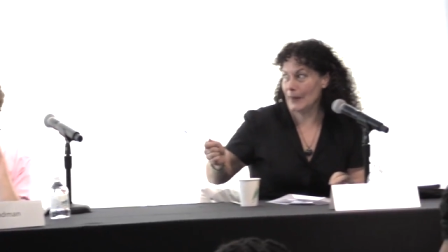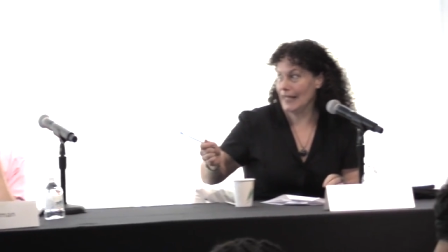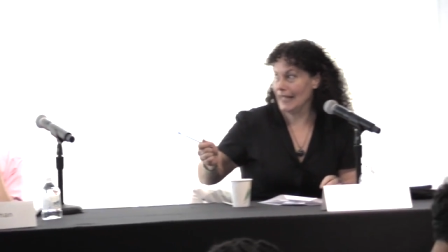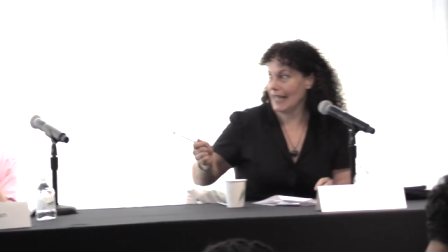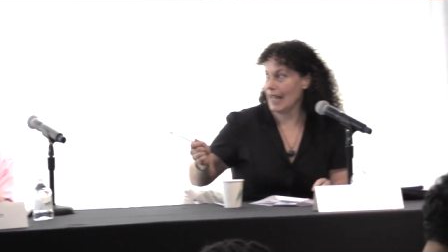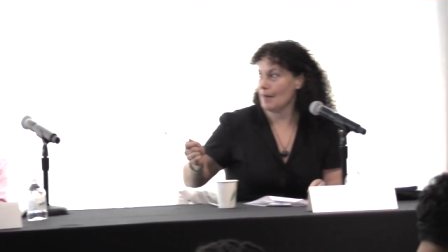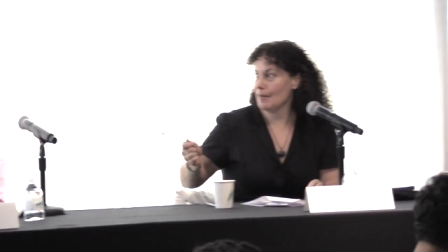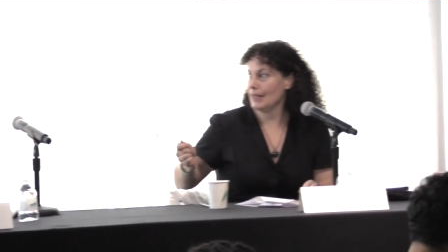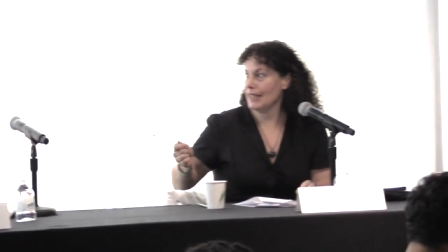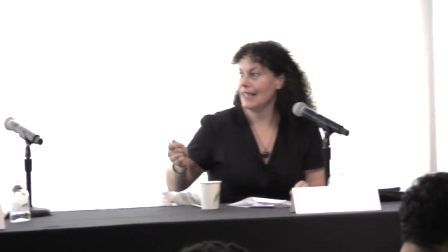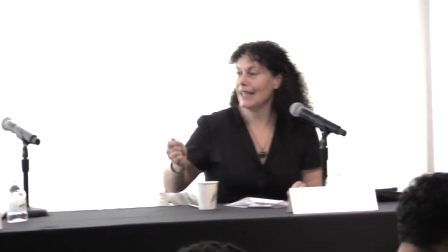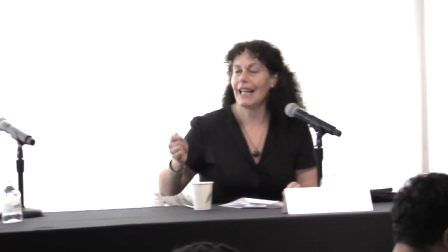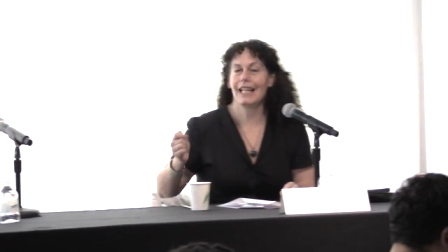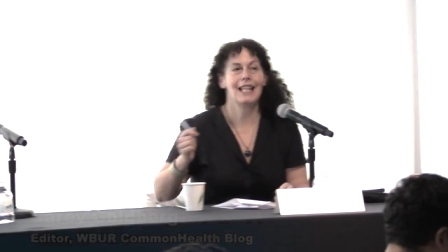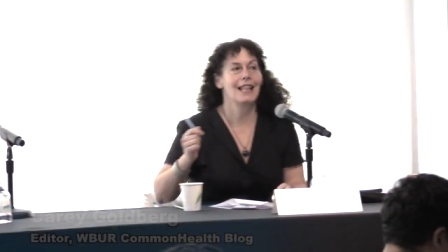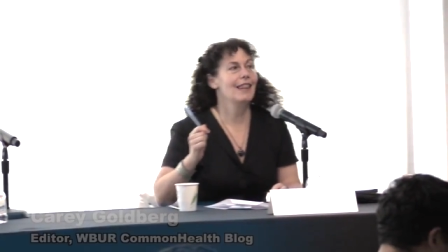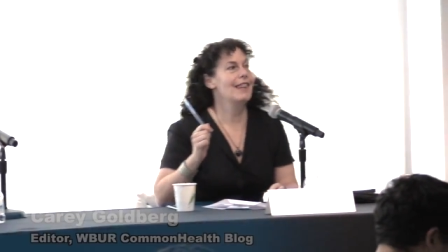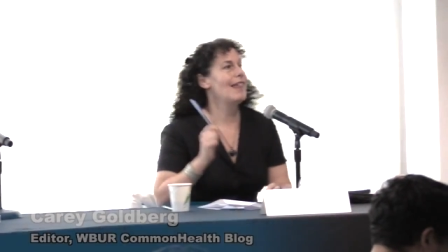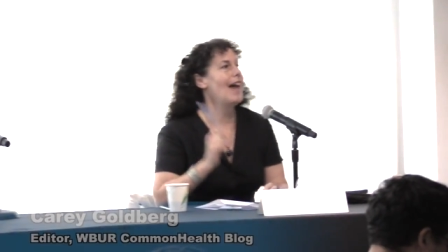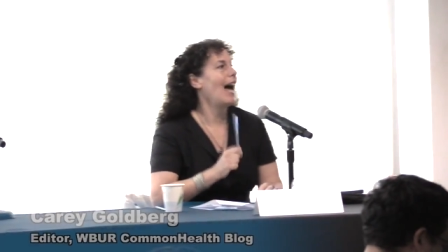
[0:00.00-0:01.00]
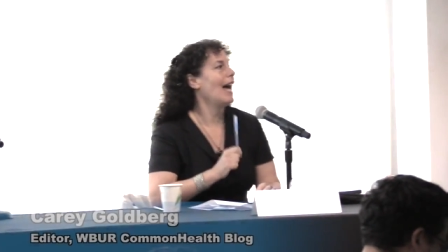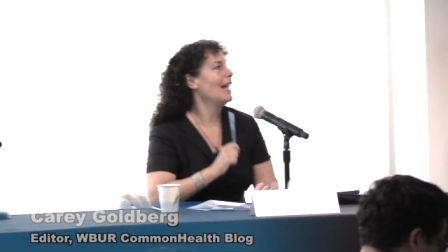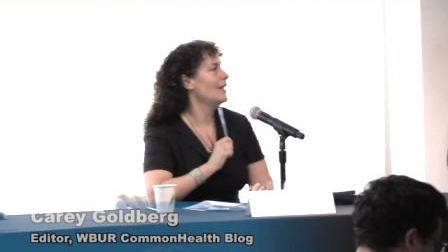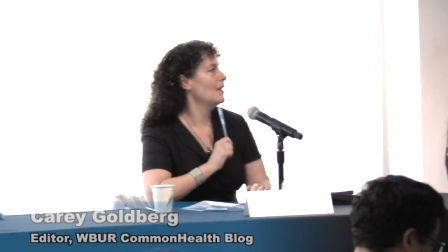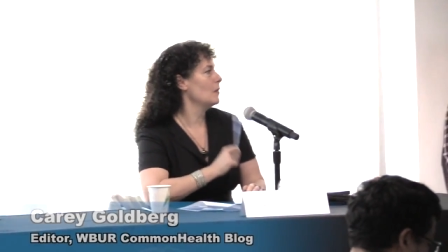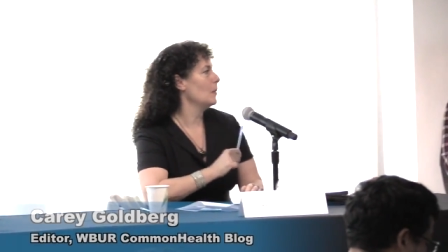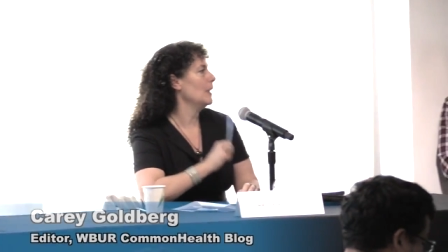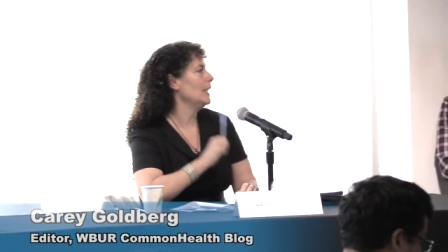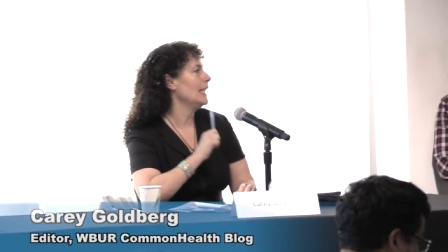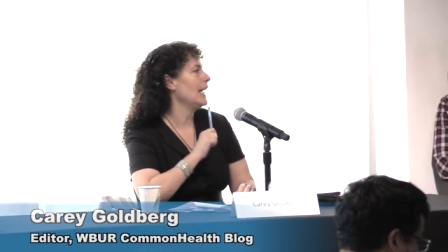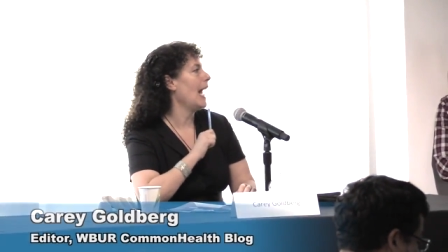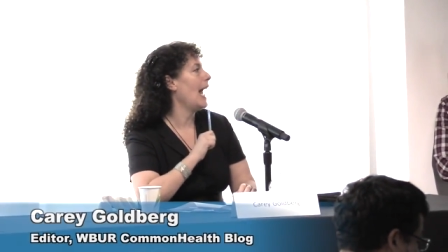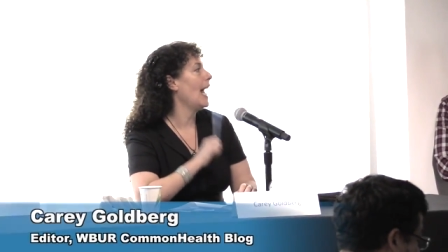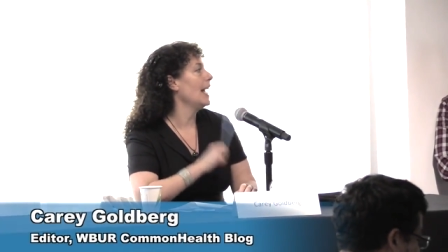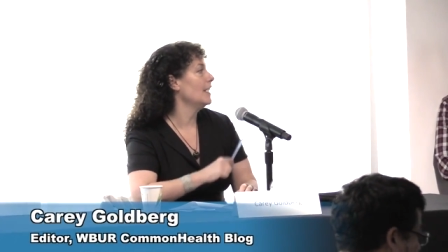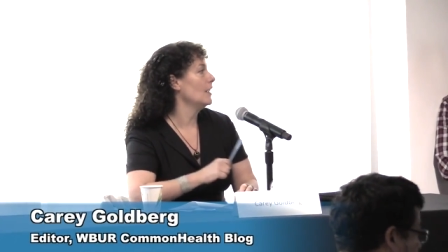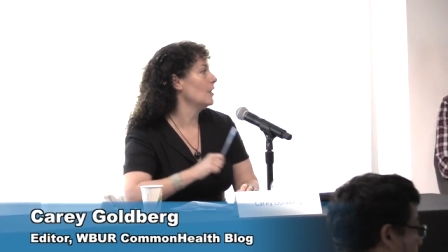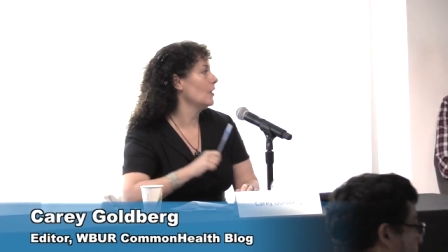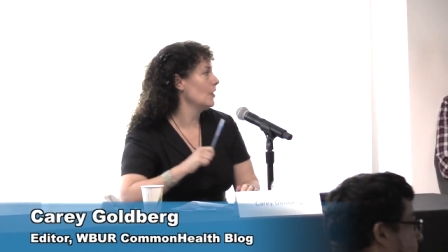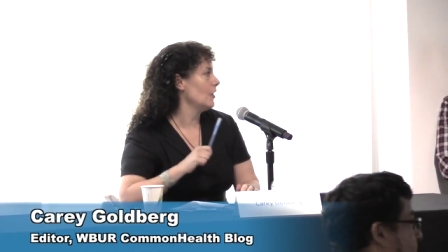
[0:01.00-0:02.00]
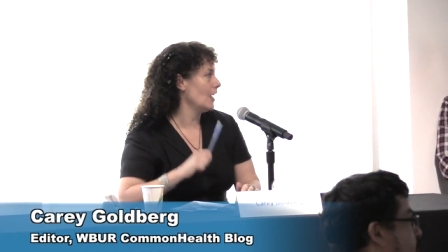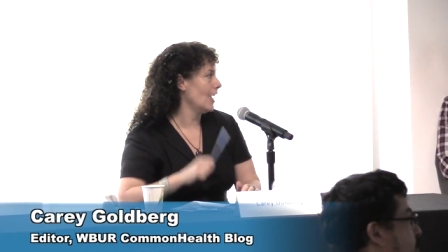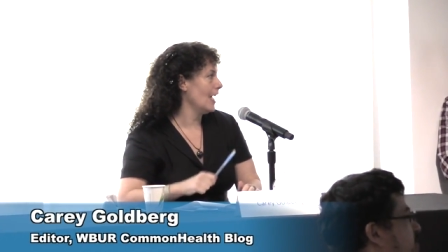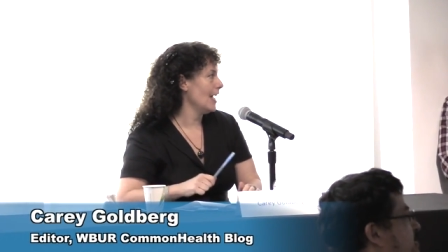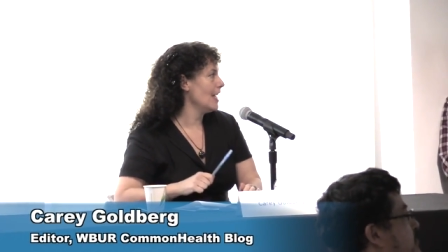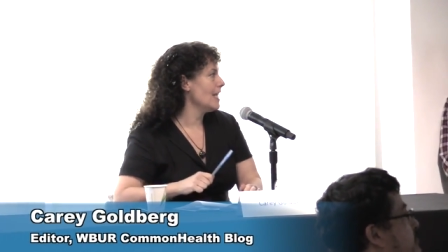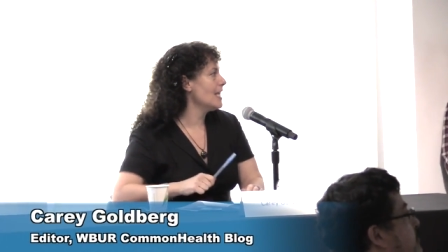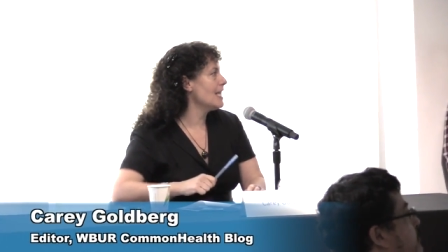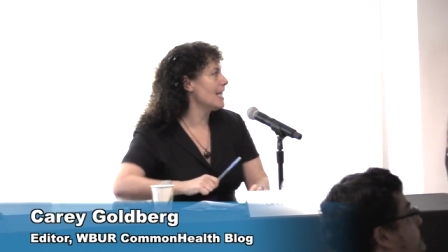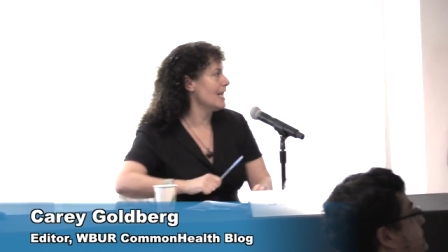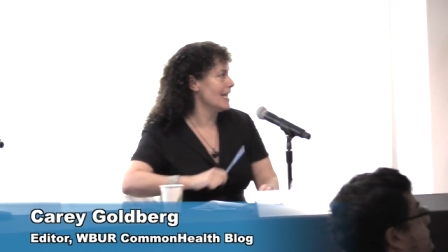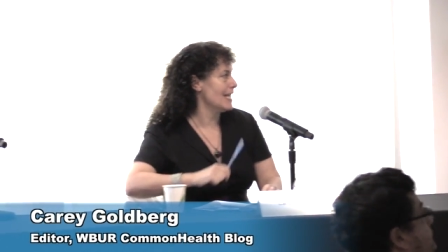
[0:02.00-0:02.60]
point, Emily. Like, that is what an editor does,